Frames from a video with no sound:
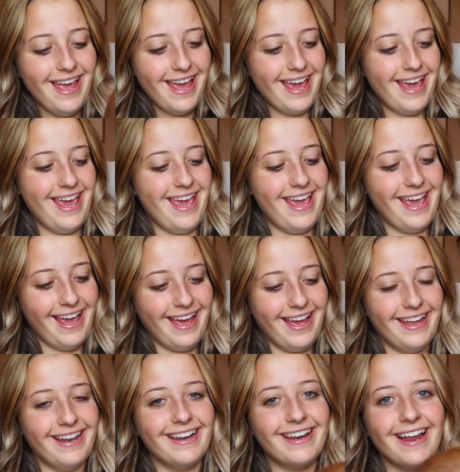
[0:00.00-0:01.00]

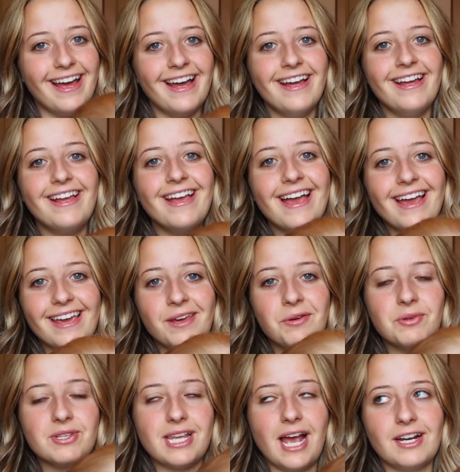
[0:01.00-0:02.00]
and he
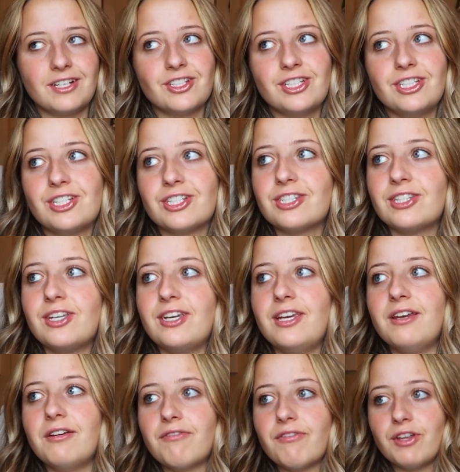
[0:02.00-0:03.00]
was actually just
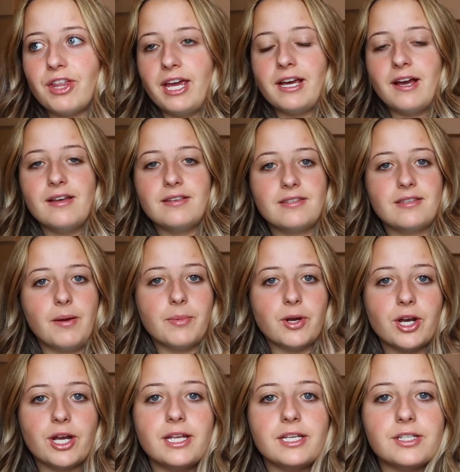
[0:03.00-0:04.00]
looking for like a
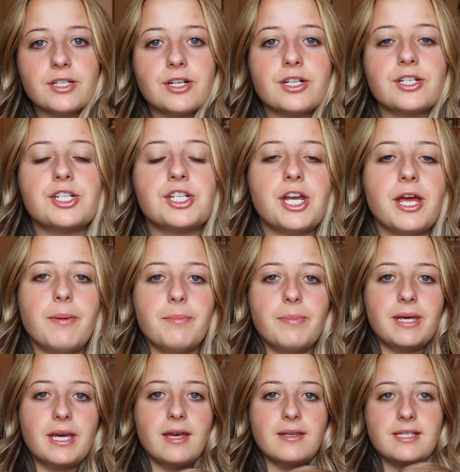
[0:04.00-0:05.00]
summer internship
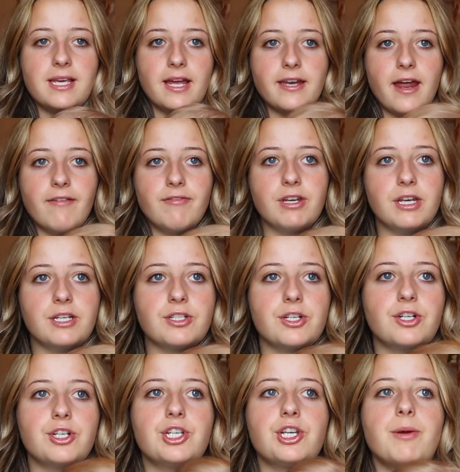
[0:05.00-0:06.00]
because he had to have an
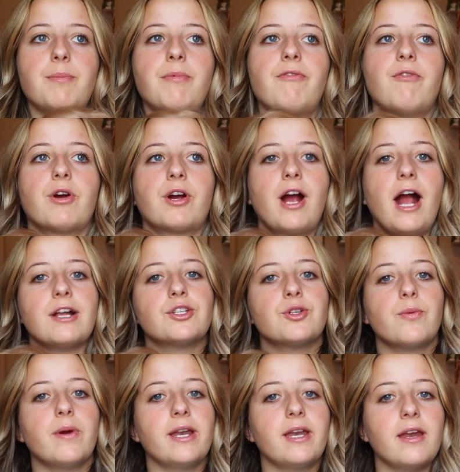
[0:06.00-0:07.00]
internship before
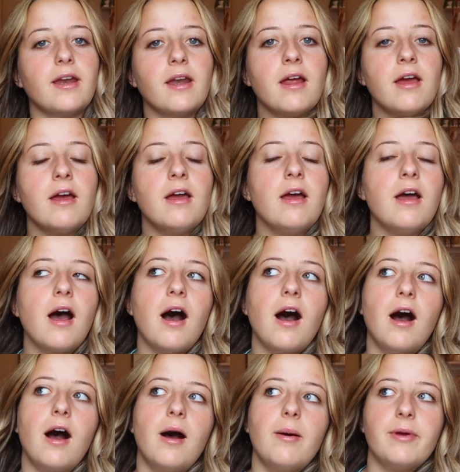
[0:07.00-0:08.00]
graduating.
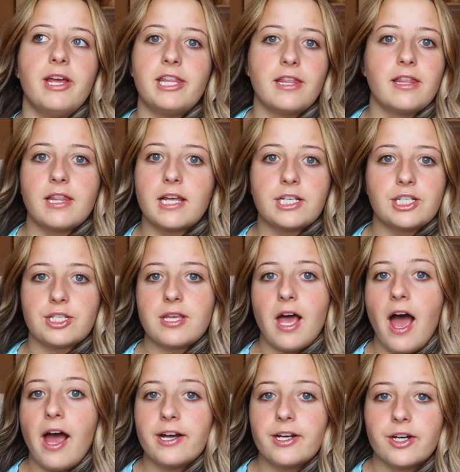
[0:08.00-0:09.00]
And then they just
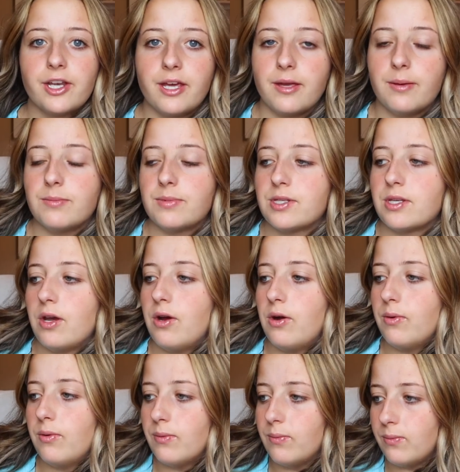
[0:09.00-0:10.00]
hired him.
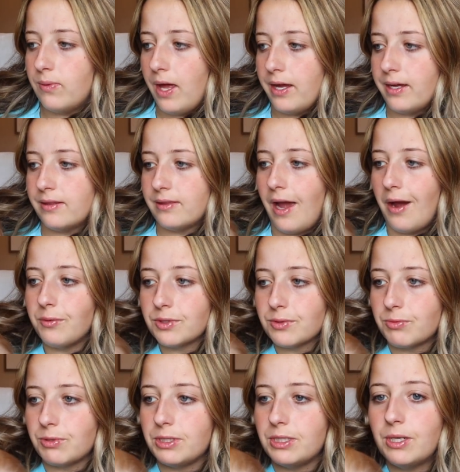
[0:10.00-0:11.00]
So like that
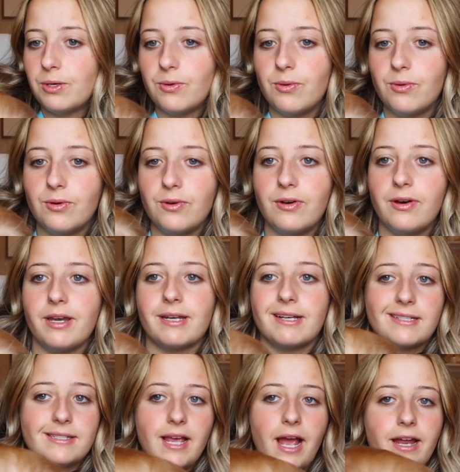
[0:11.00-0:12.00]
was really cool and
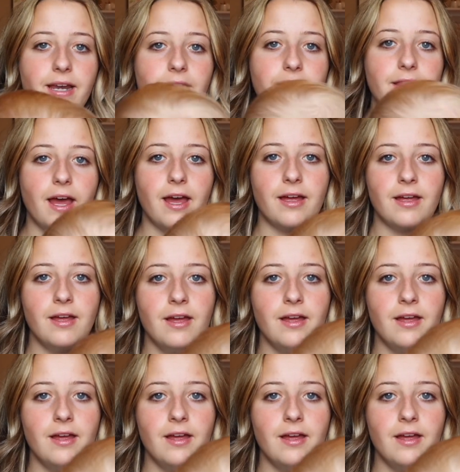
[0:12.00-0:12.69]
exciting that